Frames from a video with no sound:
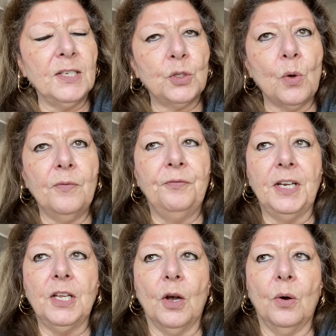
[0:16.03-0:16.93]
I saw a
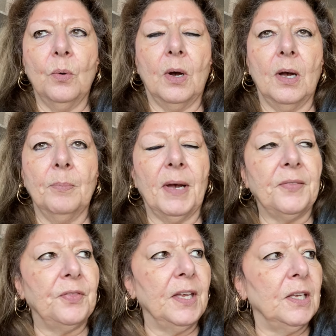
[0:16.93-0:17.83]
video, um, I
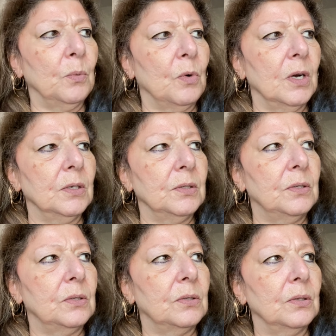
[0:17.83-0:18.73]
think it
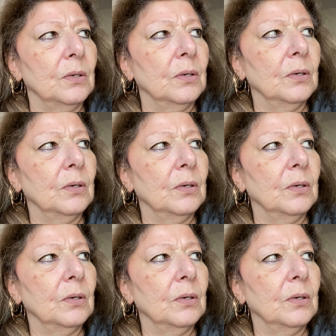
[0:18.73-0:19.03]
was,